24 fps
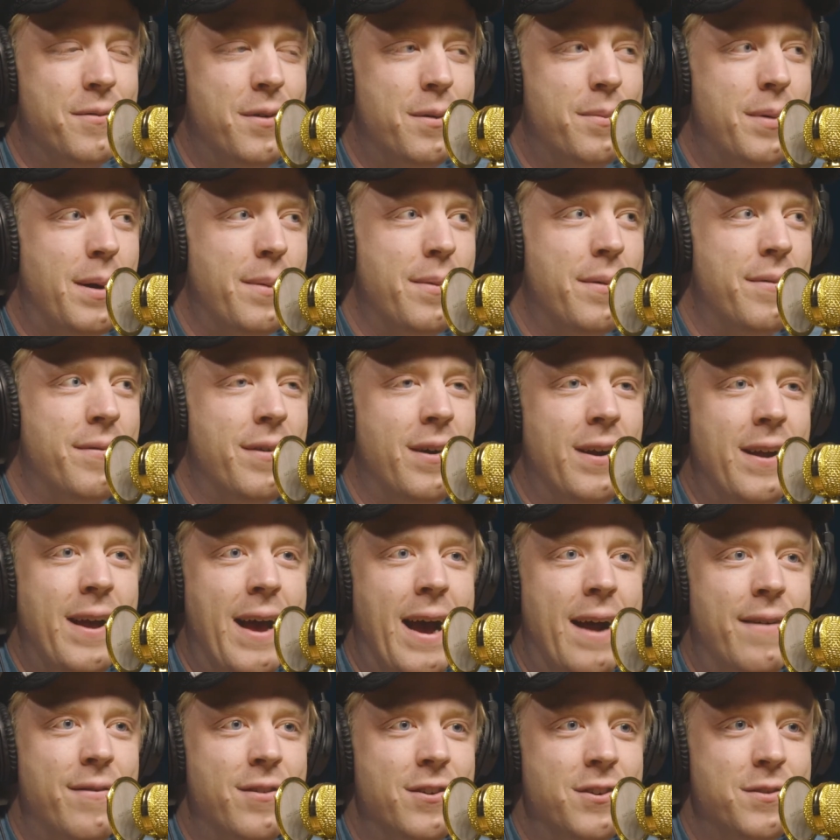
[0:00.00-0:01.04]
We're probably very
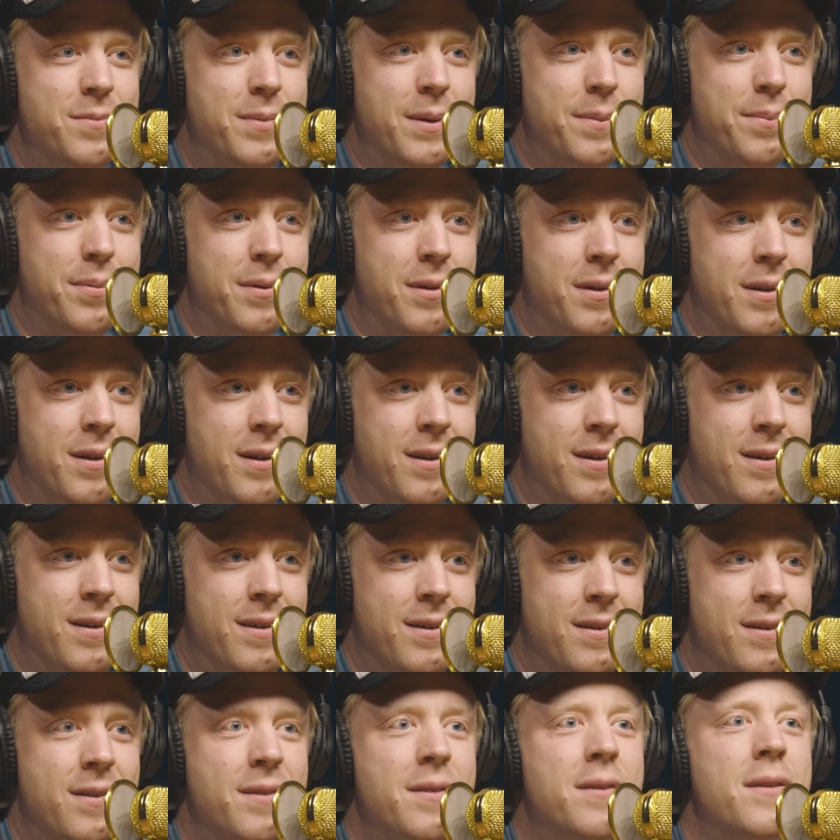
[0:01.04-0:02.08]
average people
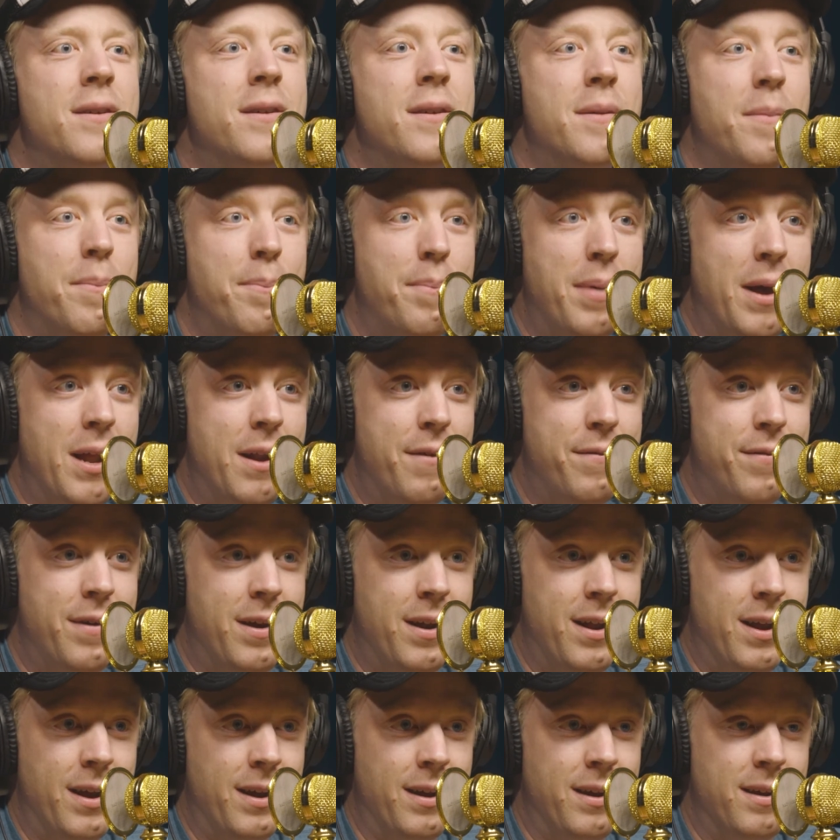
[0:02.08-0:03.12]

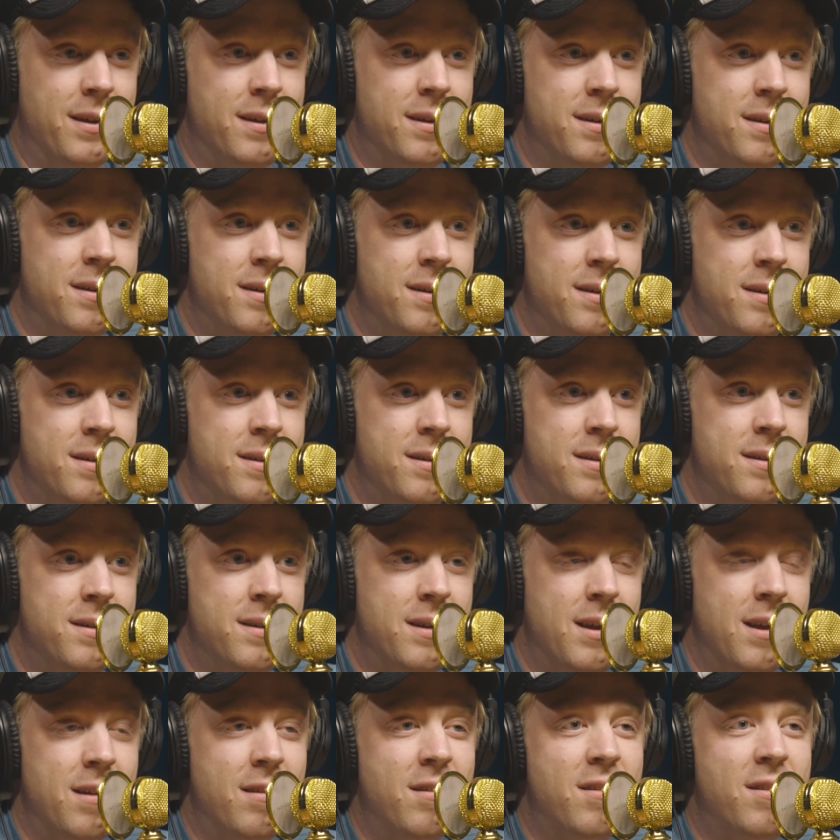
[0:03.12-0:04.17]
benefiting
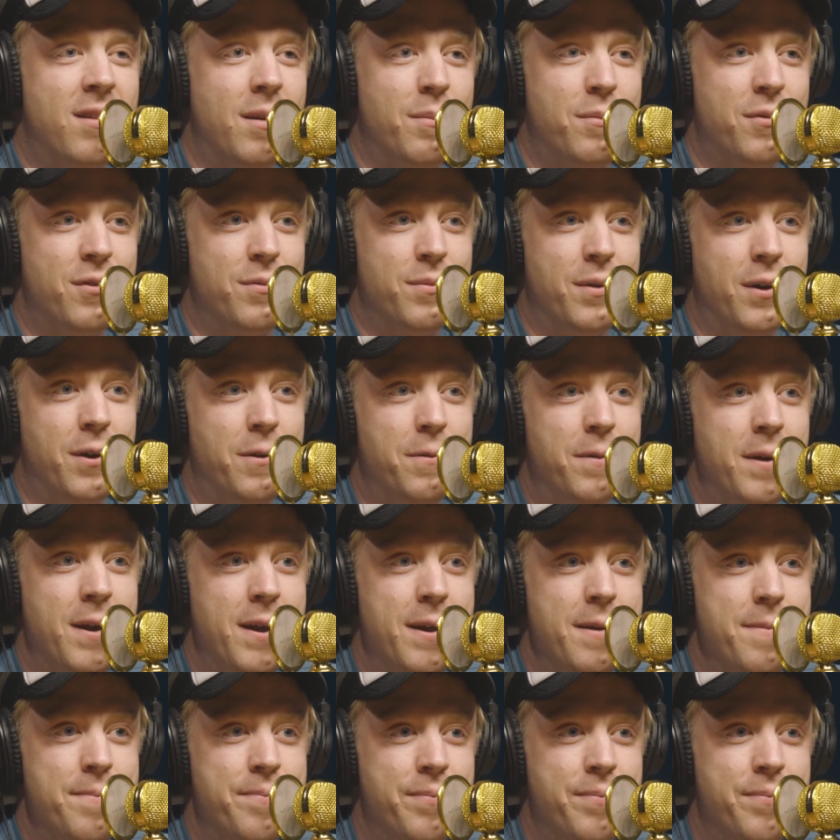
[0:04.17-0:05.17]
in some small way